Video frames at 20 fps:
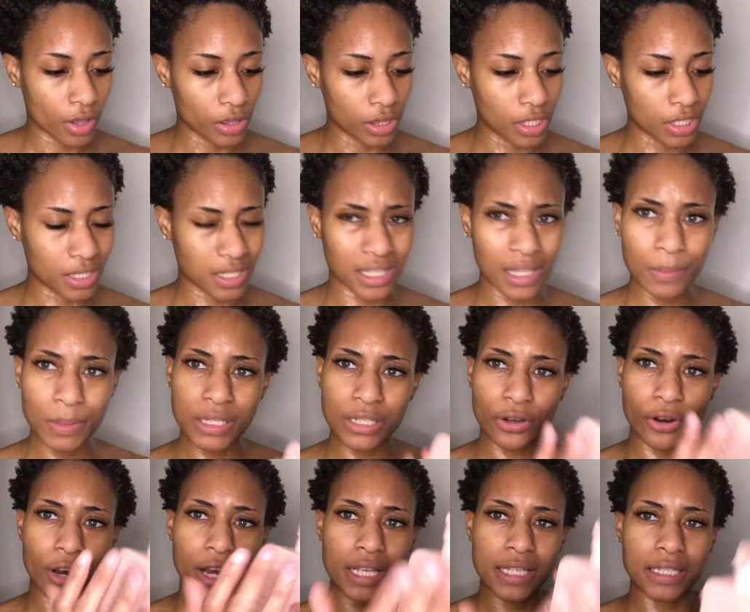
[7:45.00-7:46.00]
The slip is
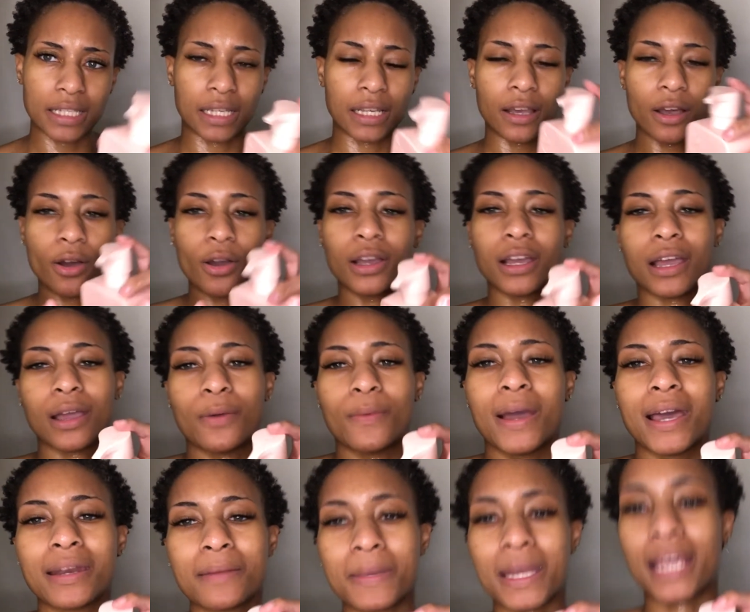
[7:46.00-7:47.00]
crazy. Okay,
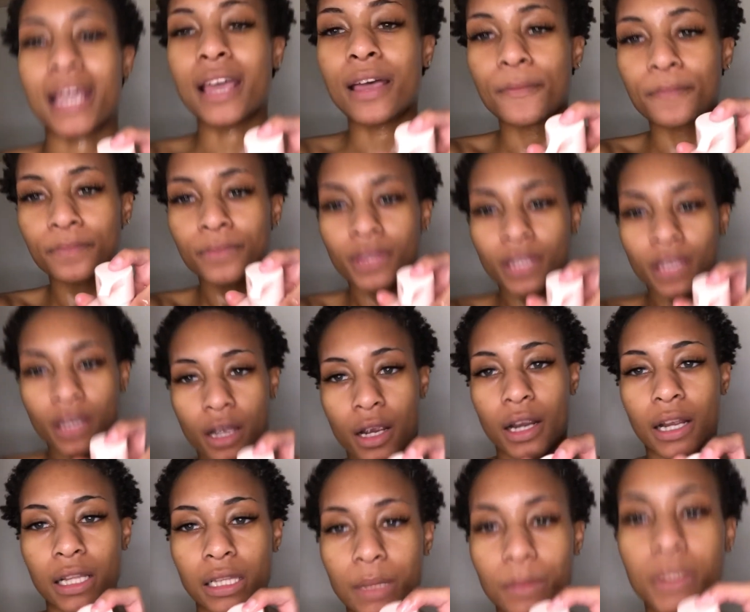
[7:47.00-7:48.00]
wait a minute. All
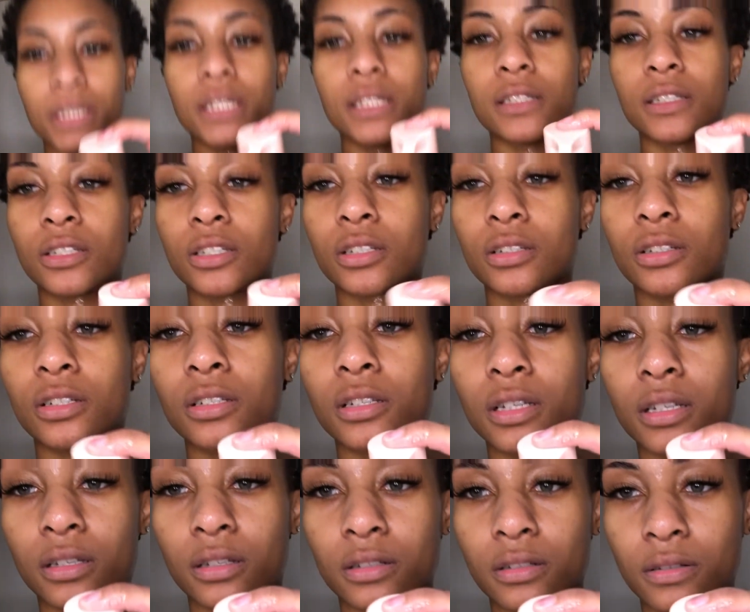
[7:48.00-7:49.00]
right, let me
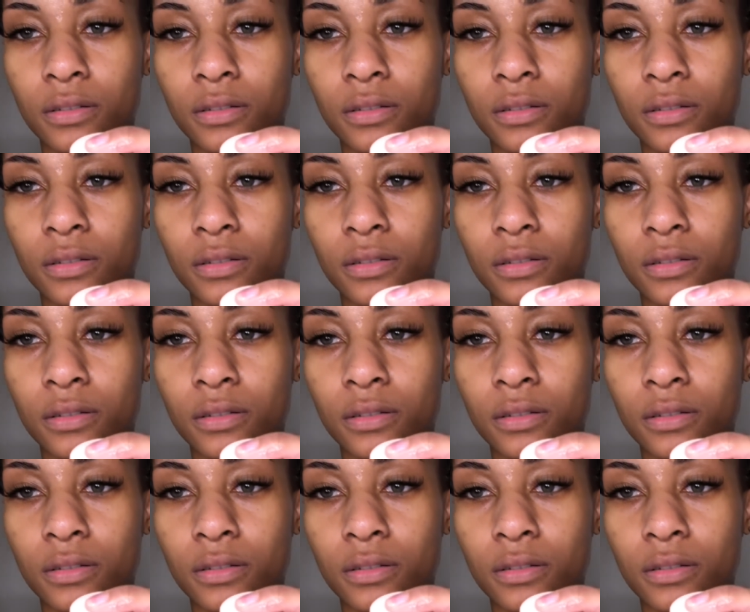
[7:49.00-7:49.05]
see.